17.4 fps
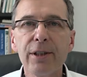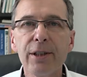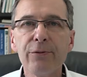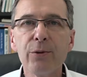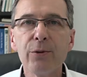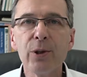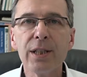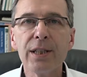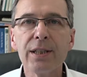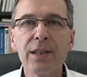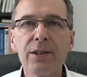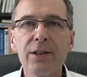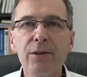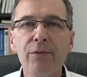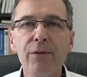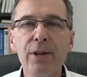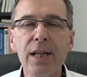influences
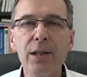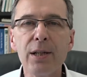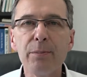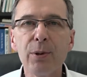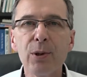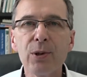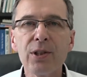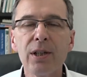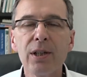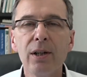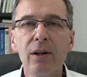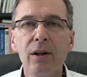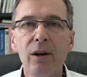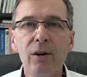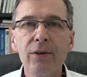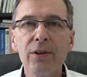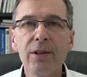of the inputs
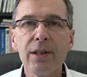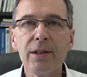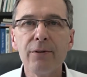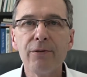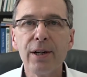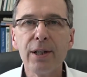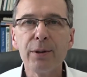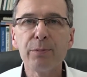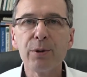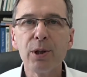on the defined